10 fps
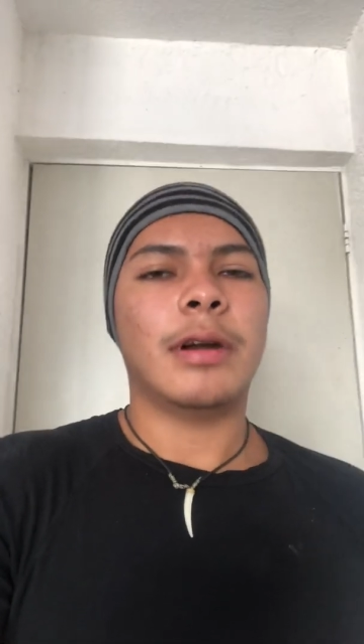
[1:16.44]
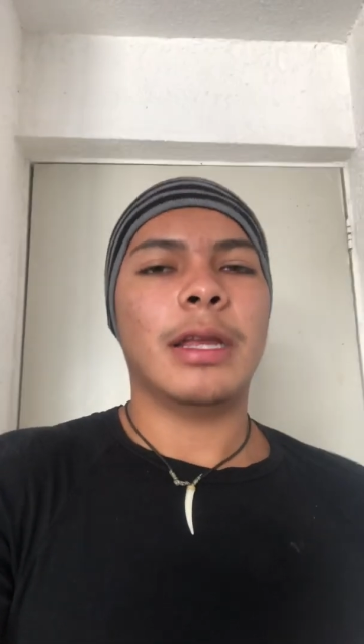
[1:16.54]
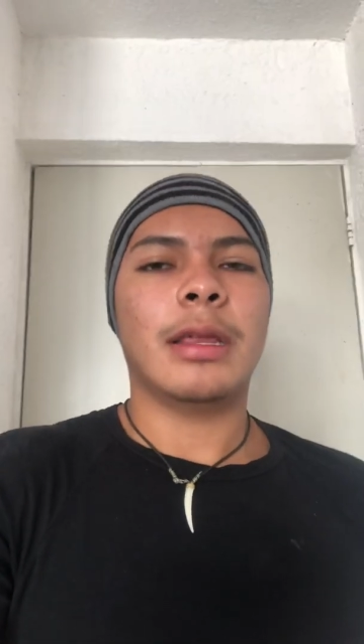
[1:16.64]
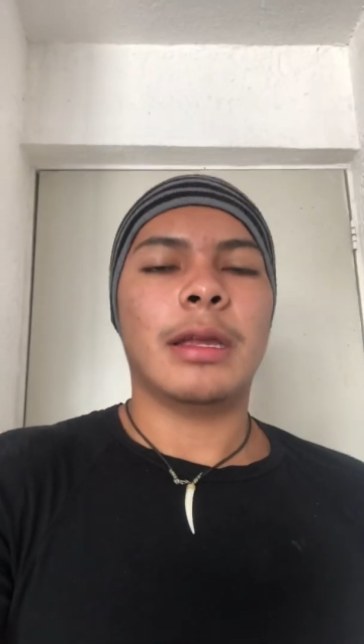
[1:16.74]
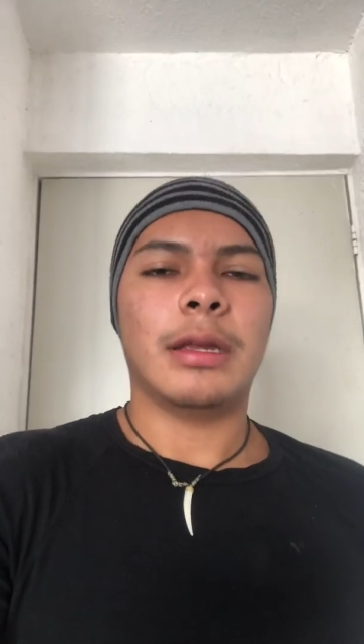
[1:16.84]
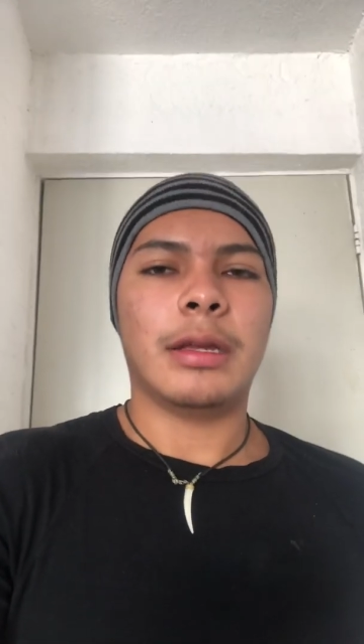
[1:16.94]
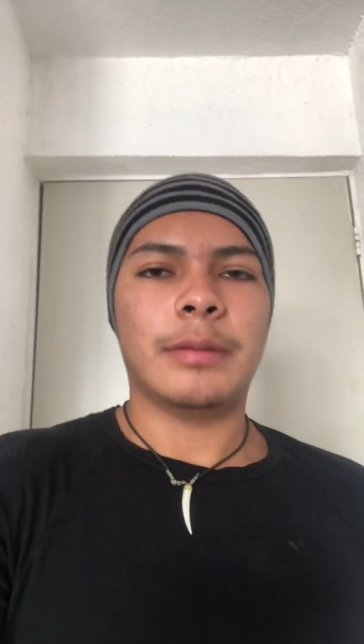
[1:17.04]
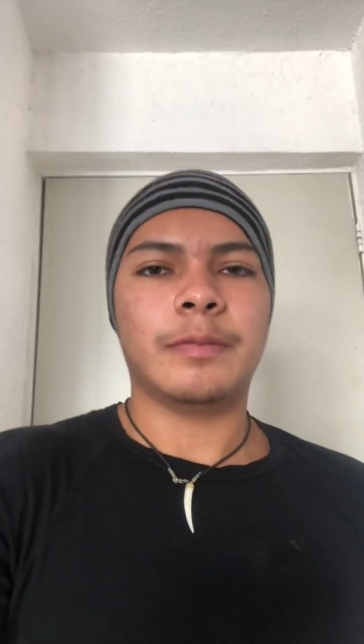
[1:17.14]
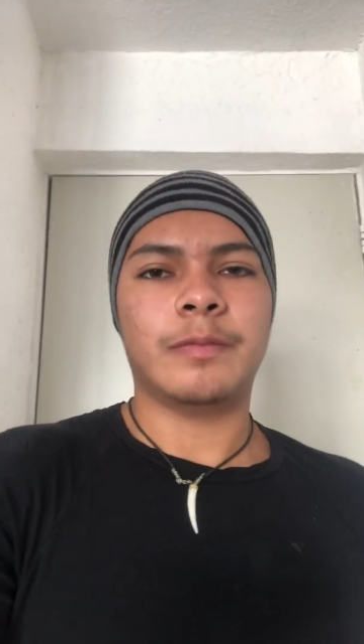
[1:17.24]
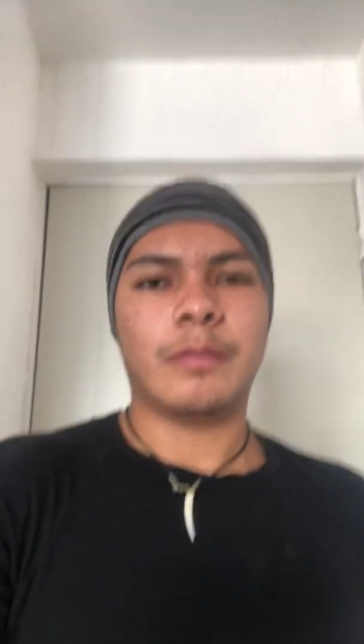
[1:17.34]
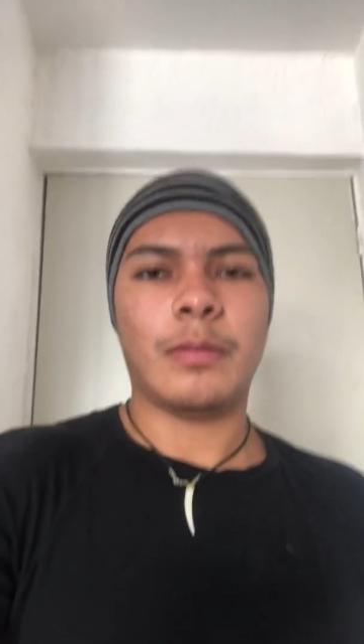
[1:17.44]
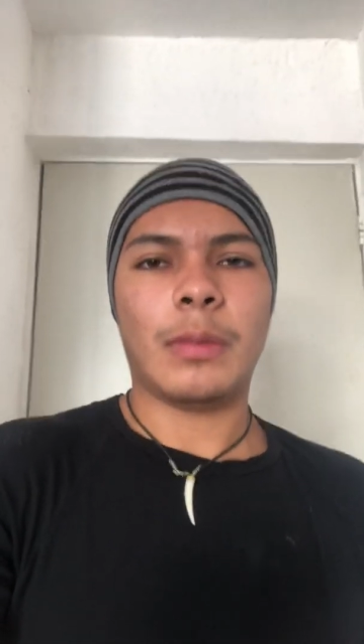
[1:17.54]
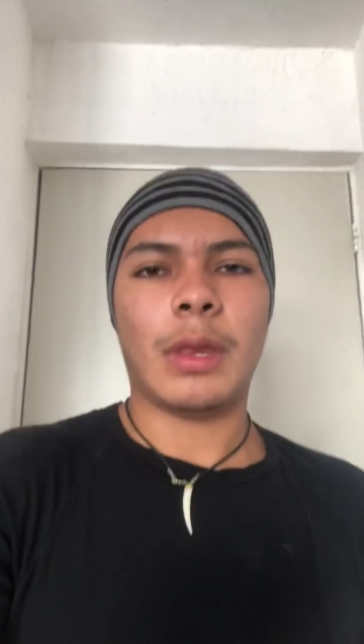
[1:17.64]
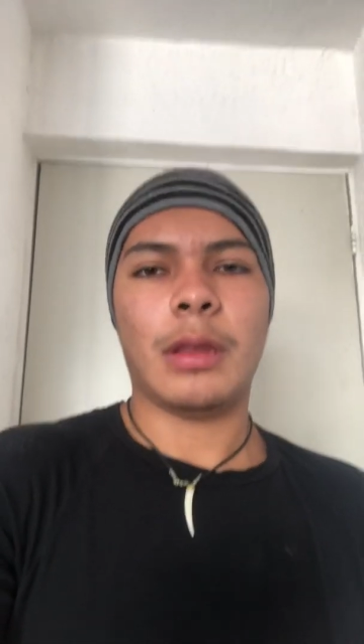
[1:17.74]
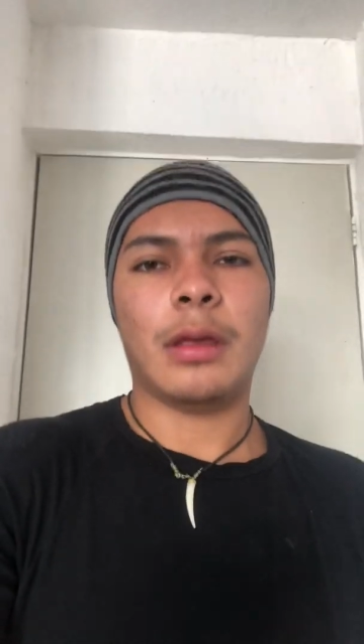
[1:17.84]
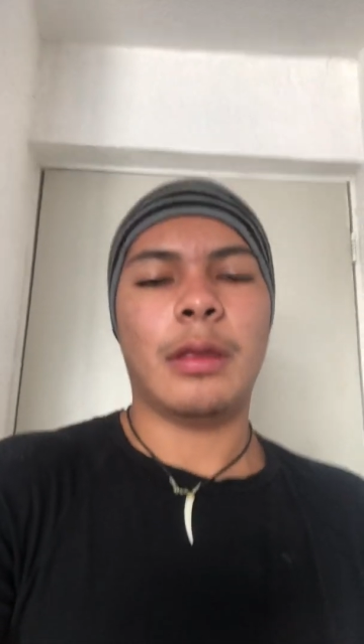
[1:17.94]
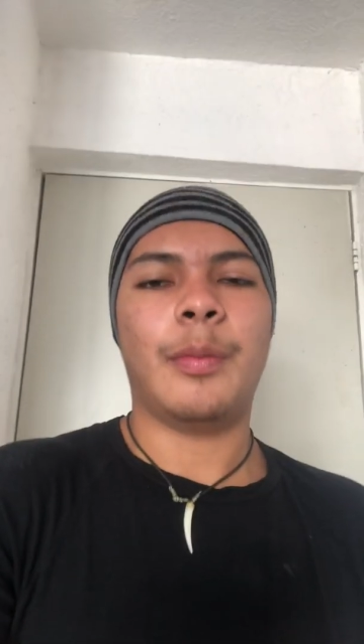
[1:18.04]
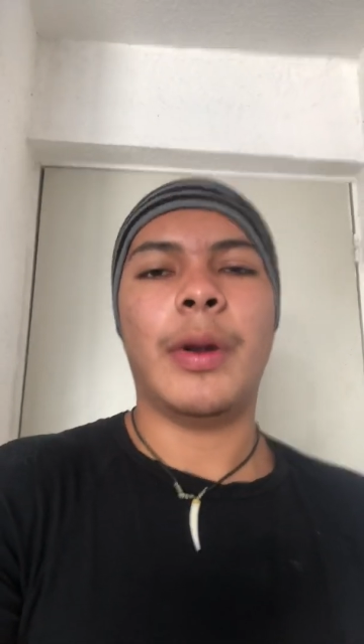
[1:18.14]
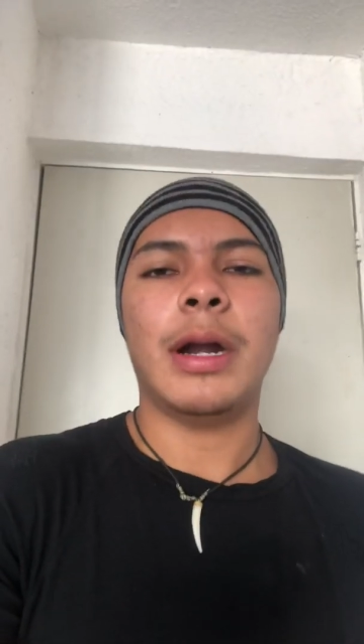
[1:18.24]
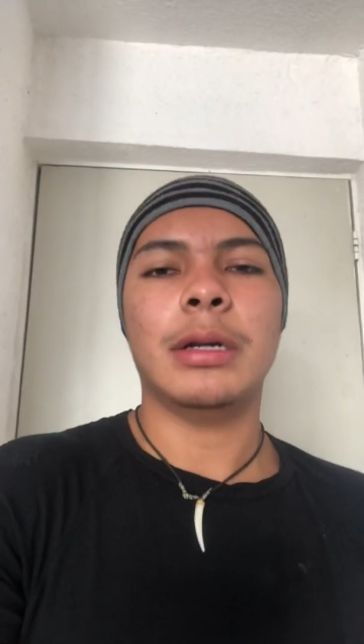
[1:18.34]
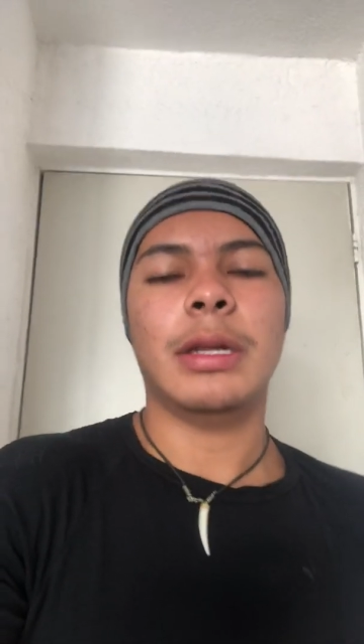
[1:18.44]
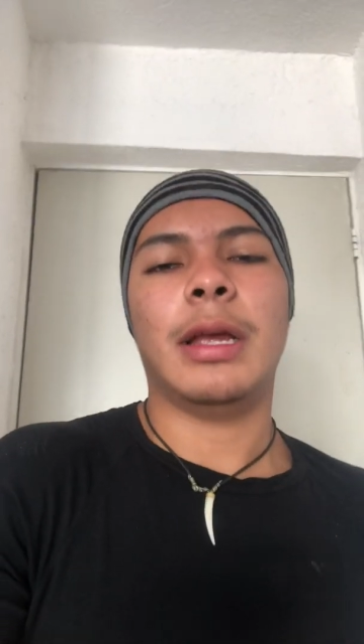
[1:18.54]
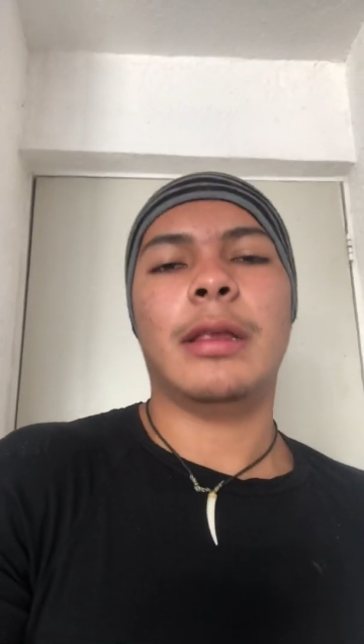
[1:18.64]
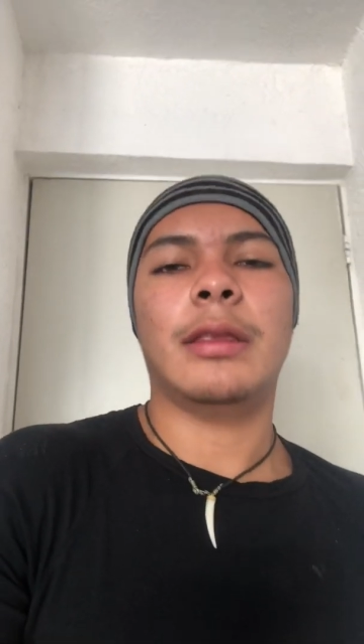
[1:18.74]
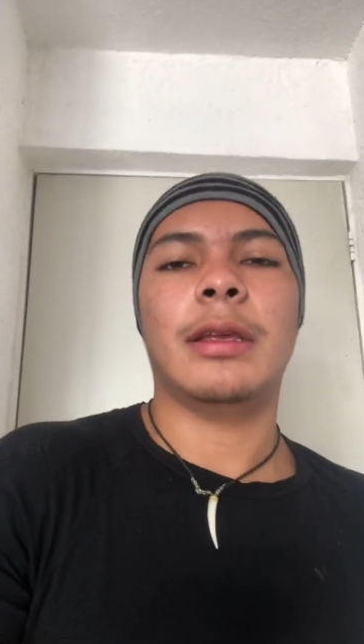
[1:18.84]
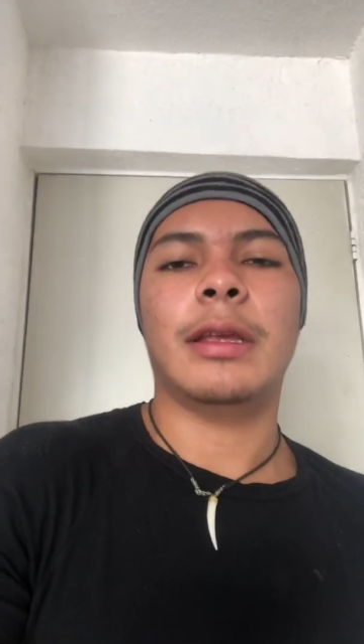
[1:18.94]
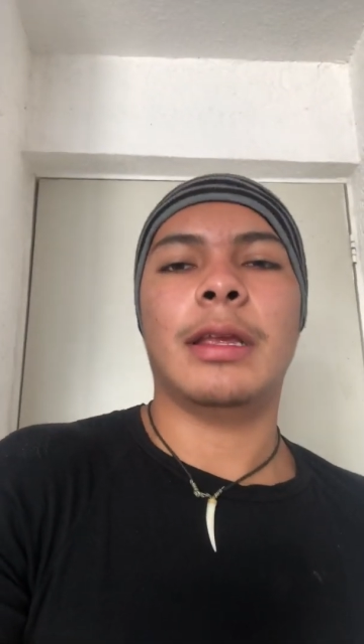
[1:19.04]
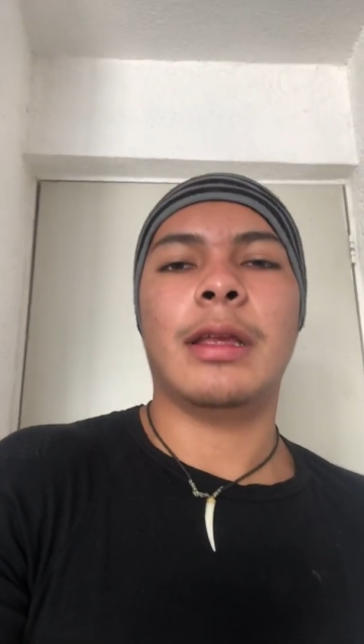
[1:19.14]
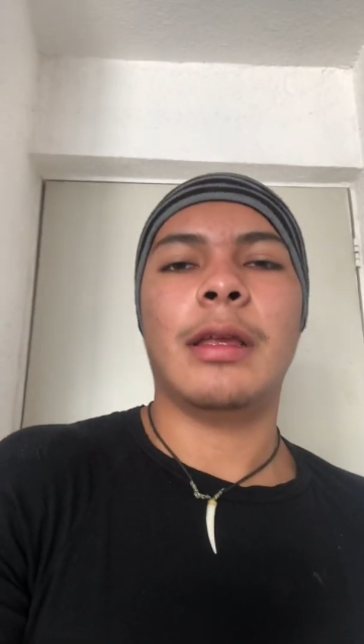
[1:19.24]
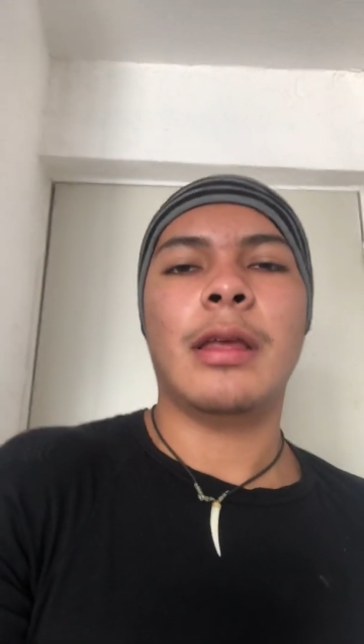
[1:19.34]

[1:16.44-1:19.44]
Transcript: the part, and the